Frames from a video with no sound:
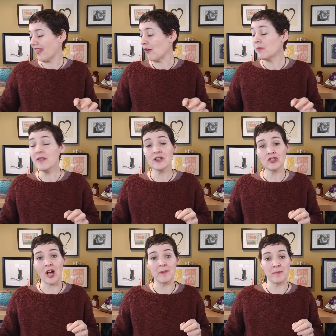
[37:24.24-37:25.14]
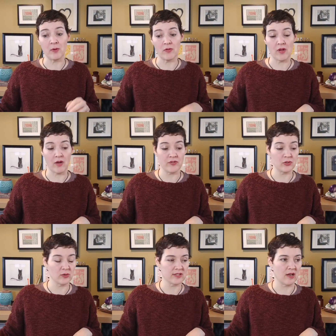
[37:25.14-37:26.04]
That will be the shop both on the
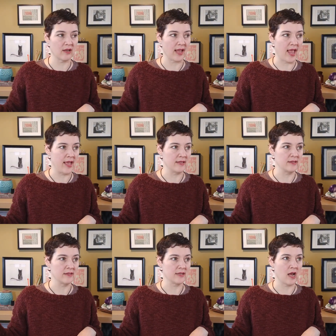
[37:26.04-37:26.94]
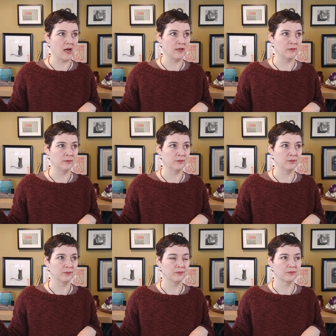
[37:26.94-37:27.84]
sole sock and
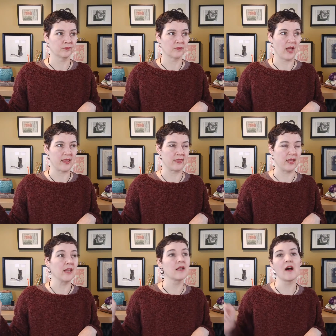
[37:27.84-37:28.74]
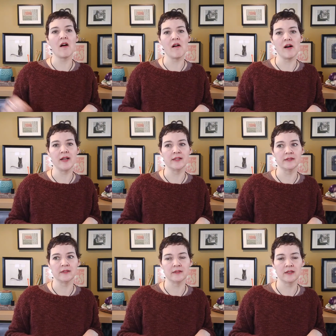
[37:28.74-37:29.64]
I think
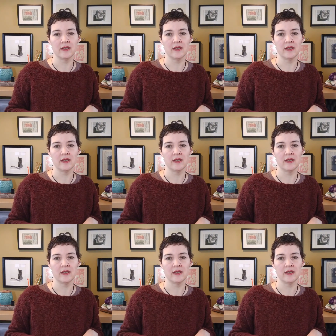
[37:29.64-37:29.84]
on